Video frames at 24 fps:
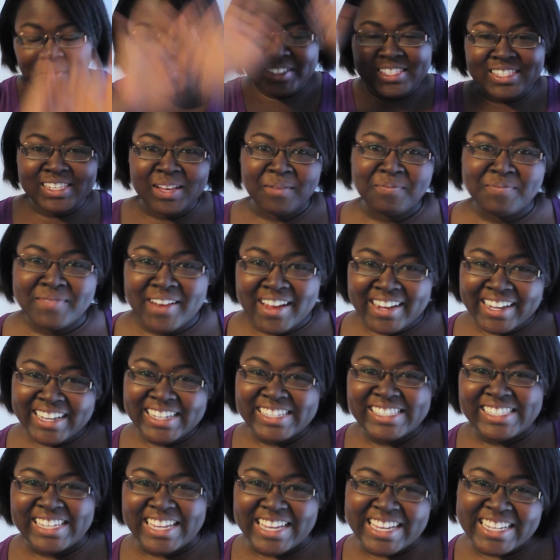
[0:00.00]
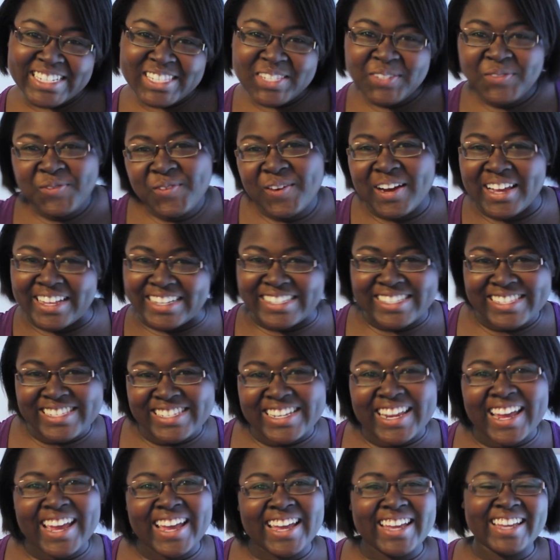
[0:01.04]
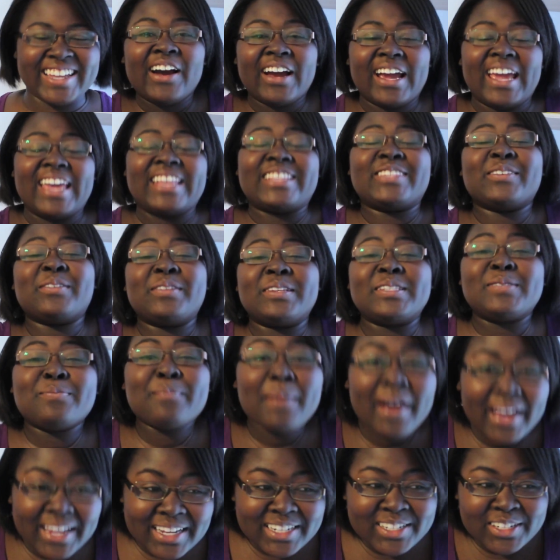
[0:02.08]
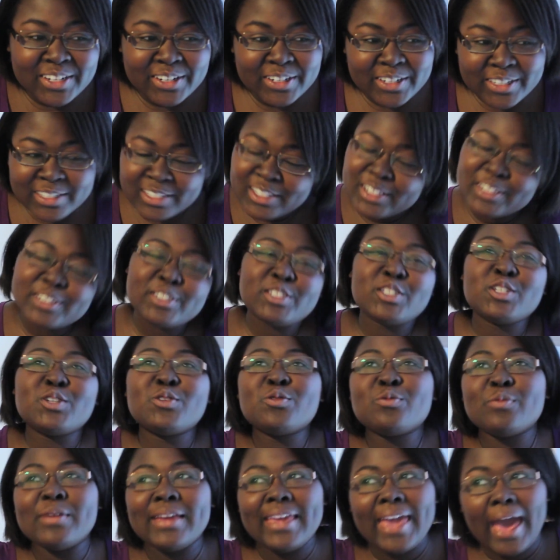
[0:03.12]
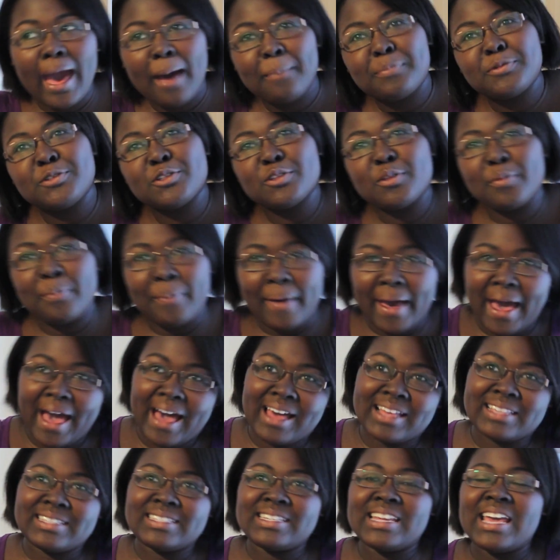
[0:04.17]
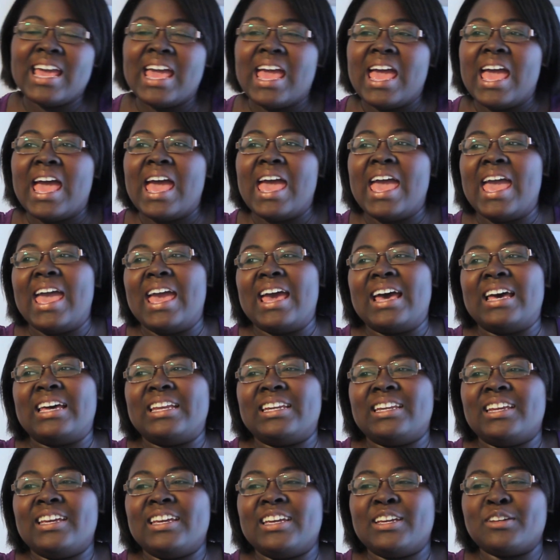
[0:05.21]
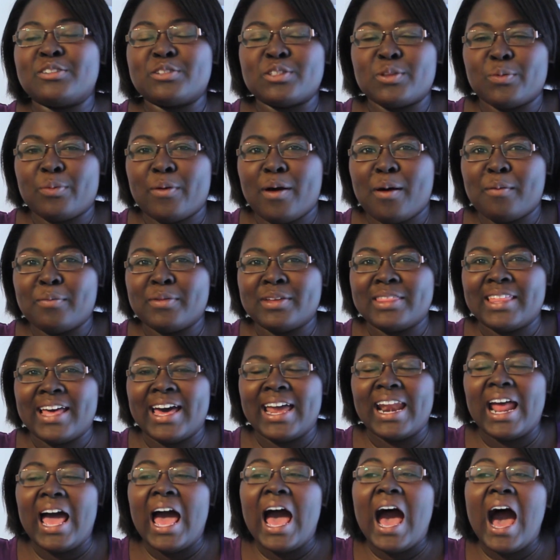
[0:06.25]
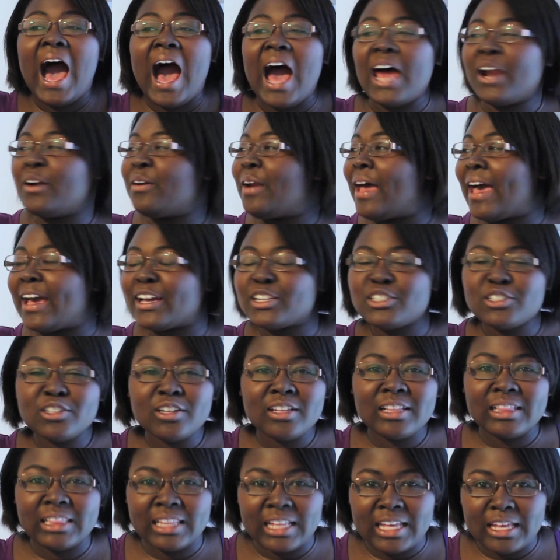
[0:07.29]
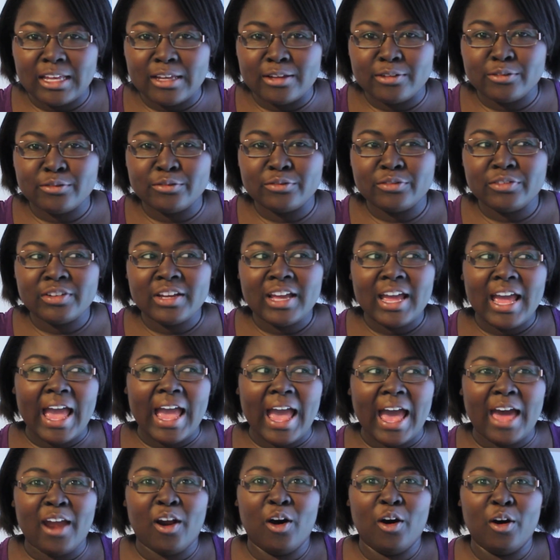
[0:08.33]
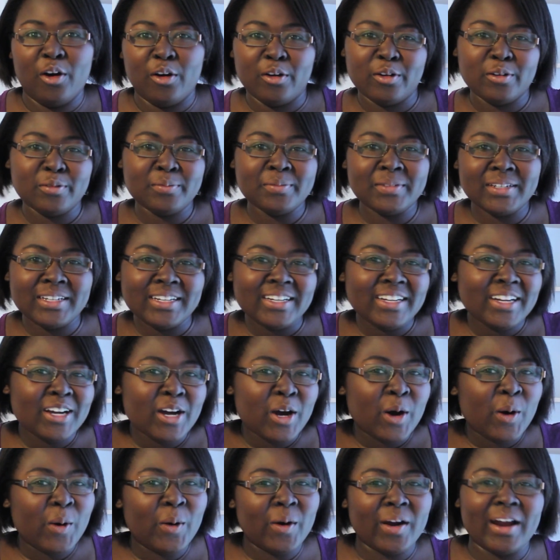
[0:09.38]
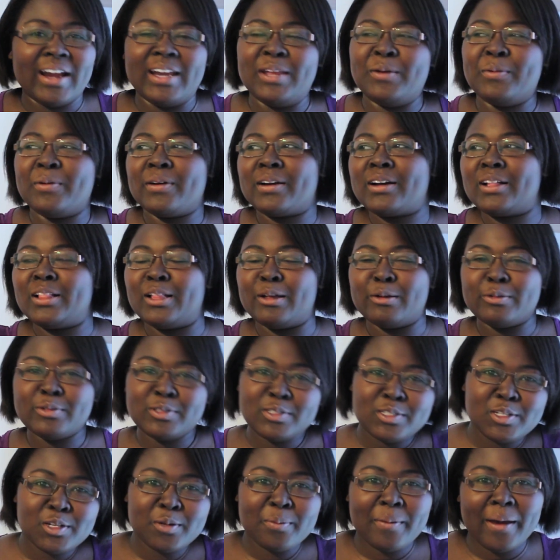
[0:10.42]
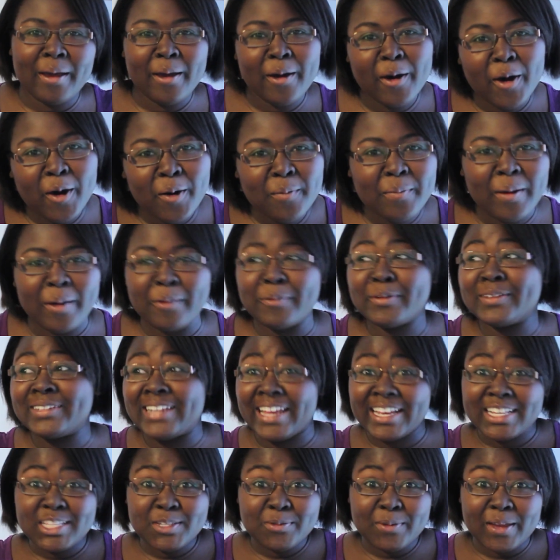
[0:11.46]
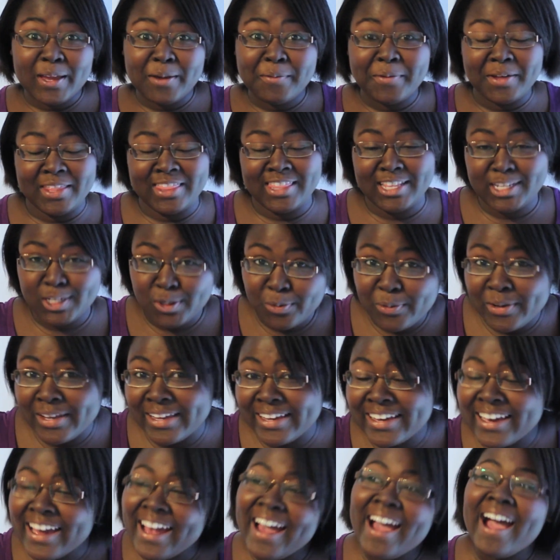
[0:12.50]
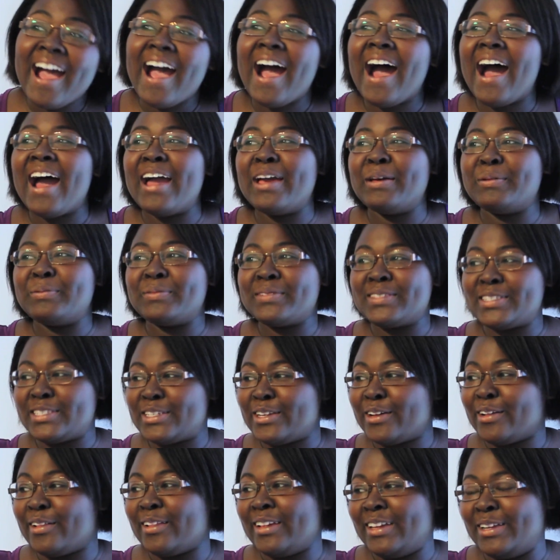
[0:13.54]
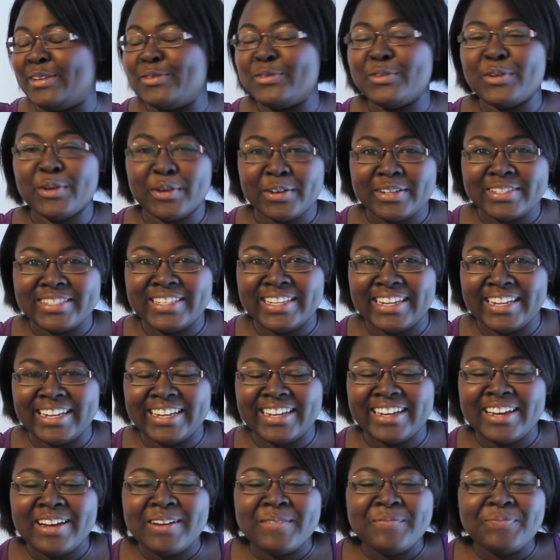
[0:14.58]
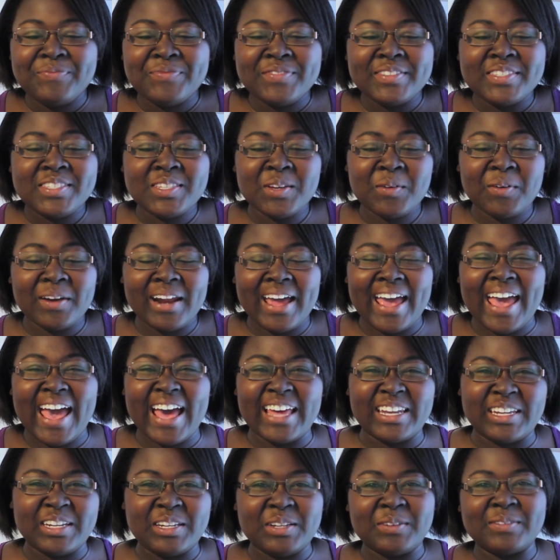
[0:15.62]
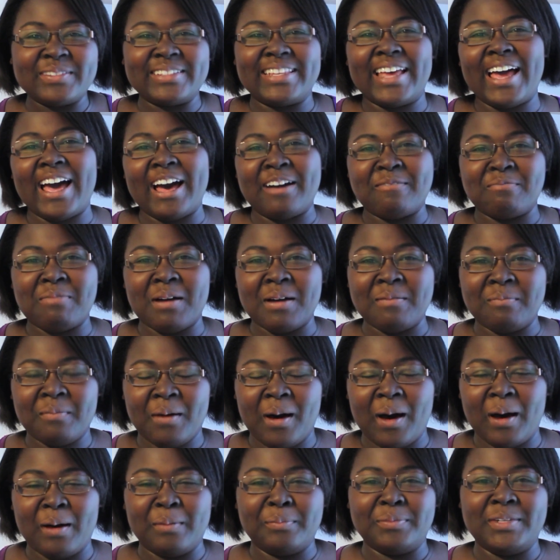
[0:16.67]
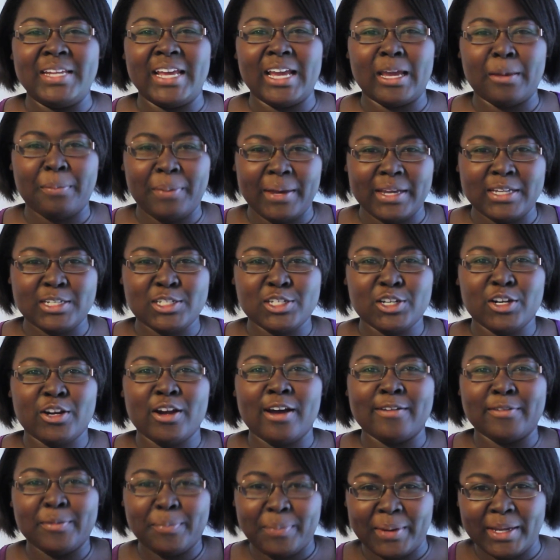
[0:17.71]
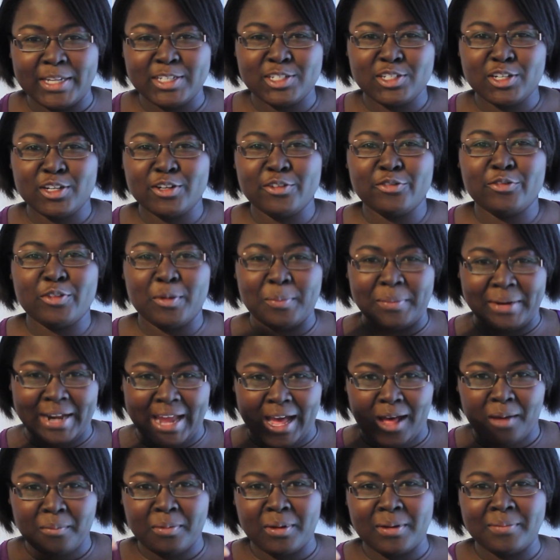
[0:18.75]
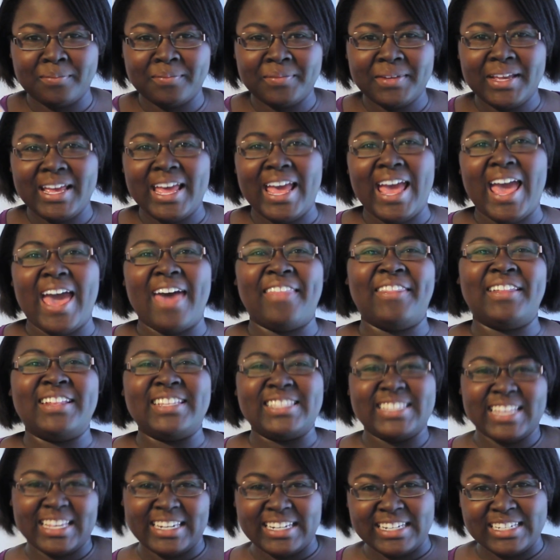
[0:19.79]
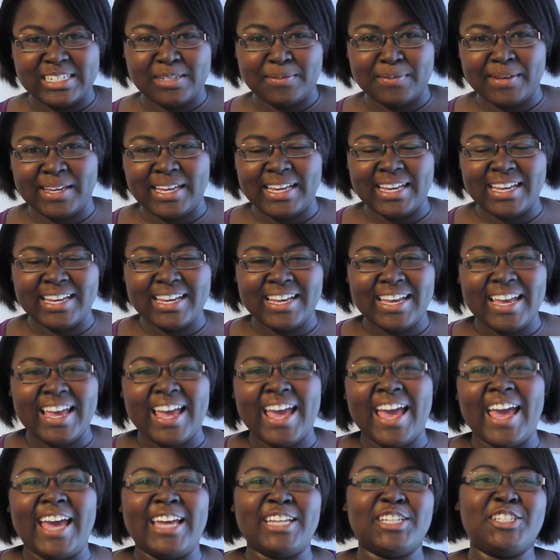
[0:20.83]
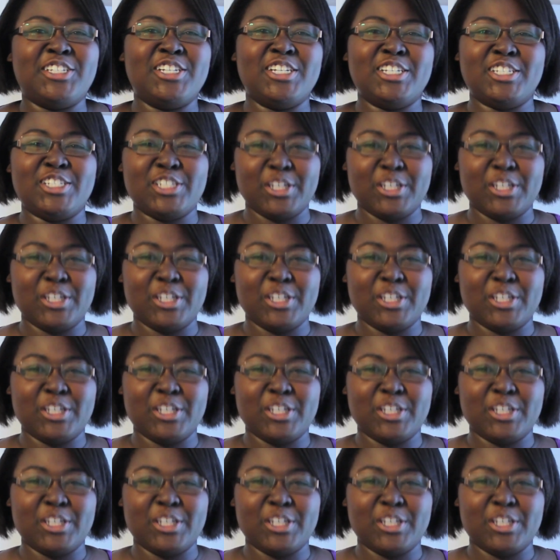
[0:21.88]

What's up, Nuggets? It's Wednesday. Okay, so it is my turn to recapture the past. And here's the problem with that. I don't actually live at home or anywhere close to my home. I will next week, but this week I am still in New York City. So what I had to do was have my mom take a picture of a picture from an album and then send it to me. And she